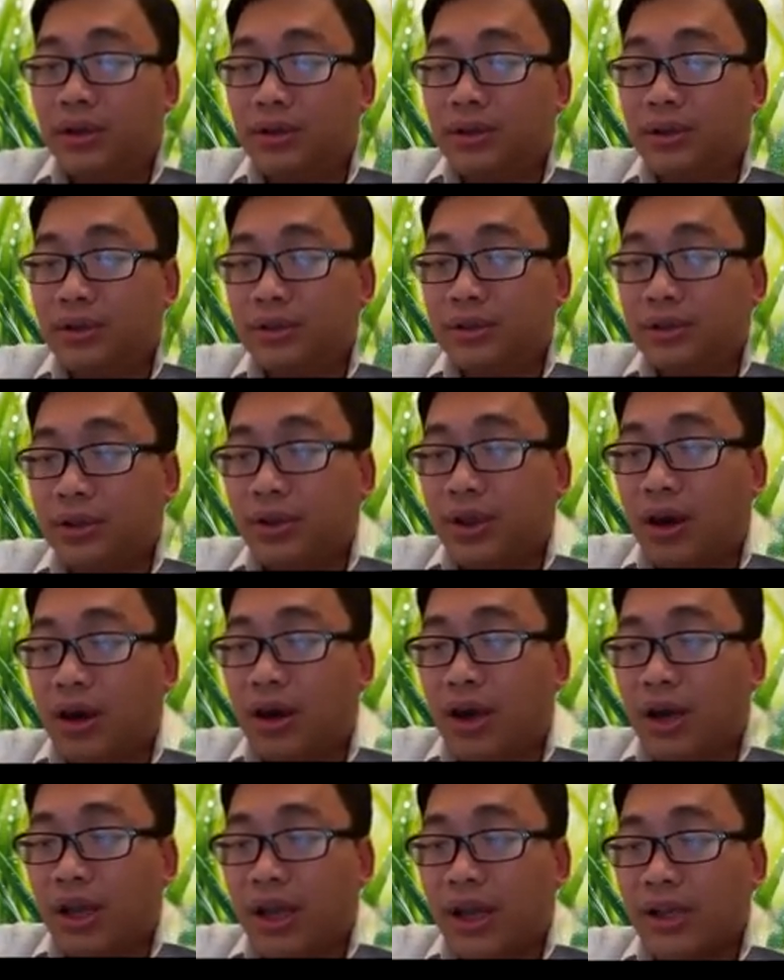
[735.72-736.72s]
So the
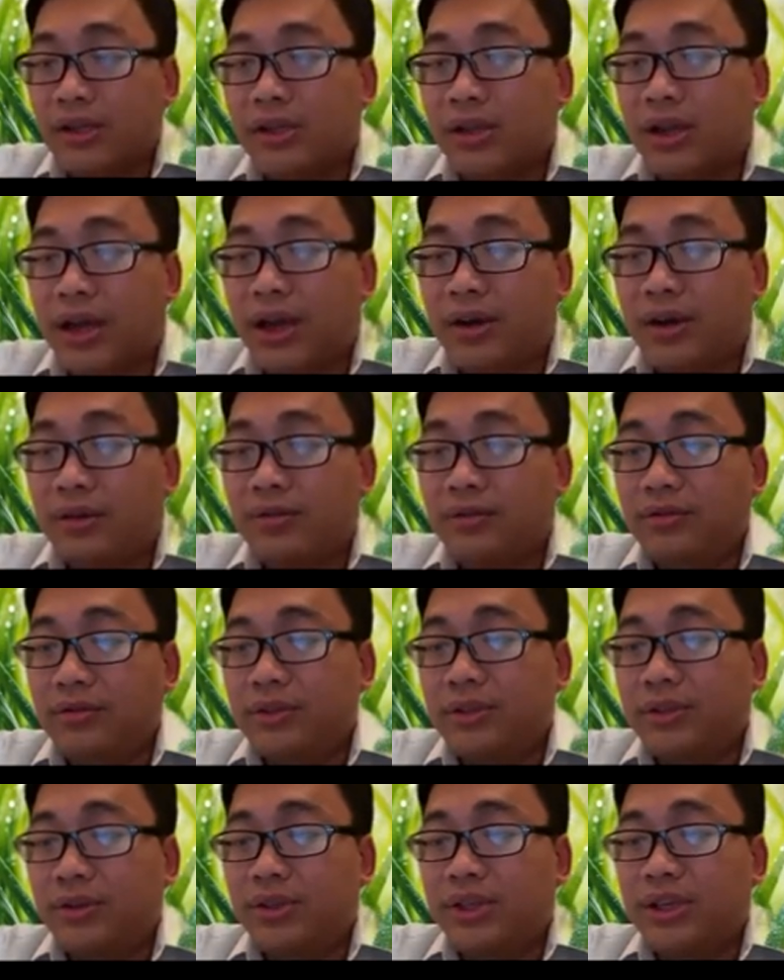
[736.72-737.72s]
R cancel out.
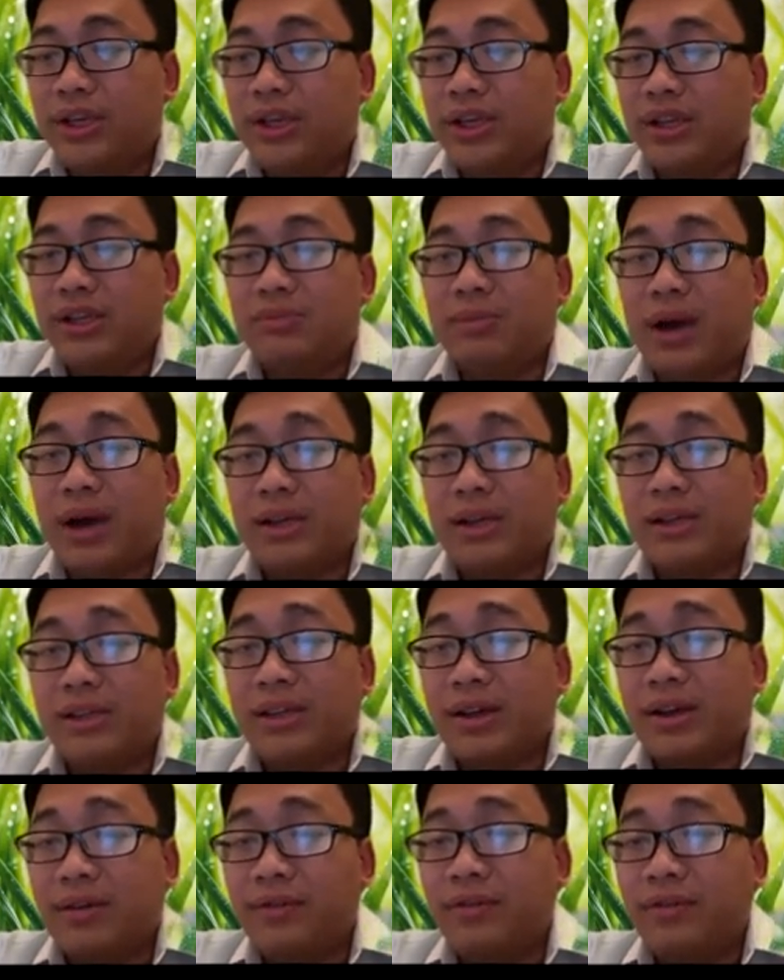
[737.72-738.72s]
So T is by
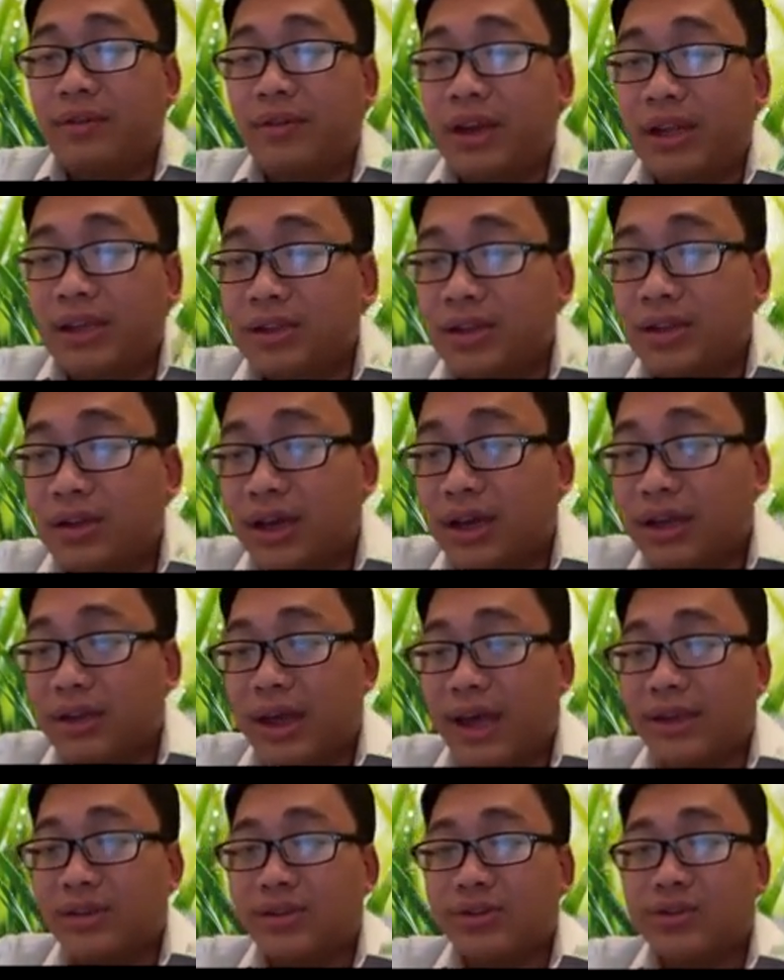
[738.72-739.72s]
itself. Let's look at the
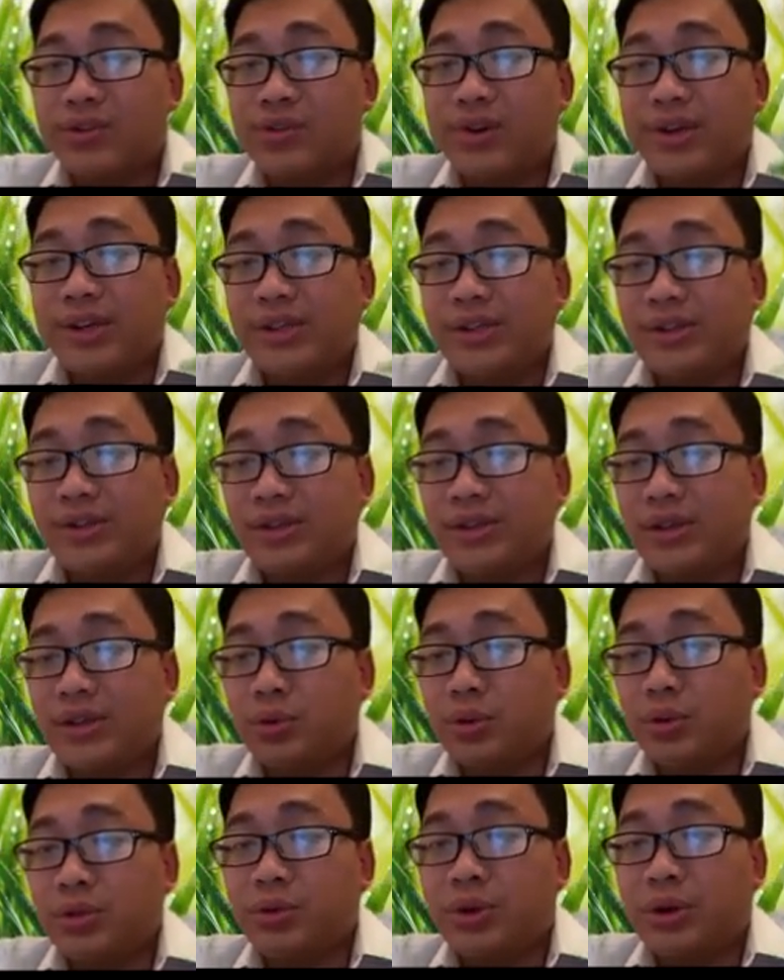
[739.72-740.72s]
answer choice to see
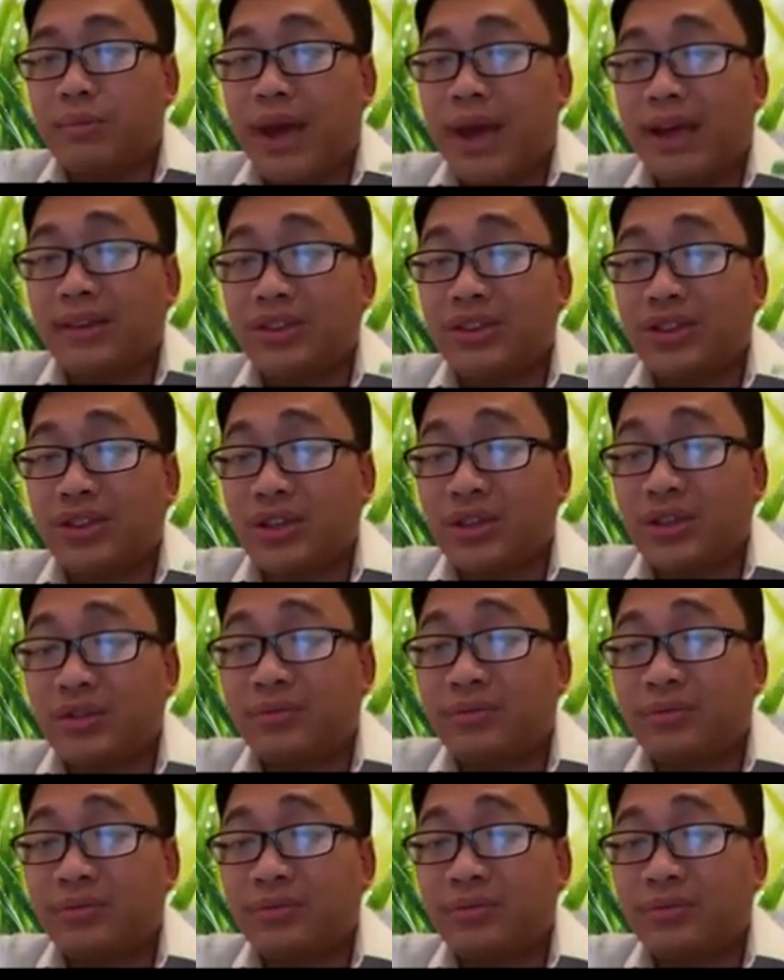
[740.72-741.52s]
which one match.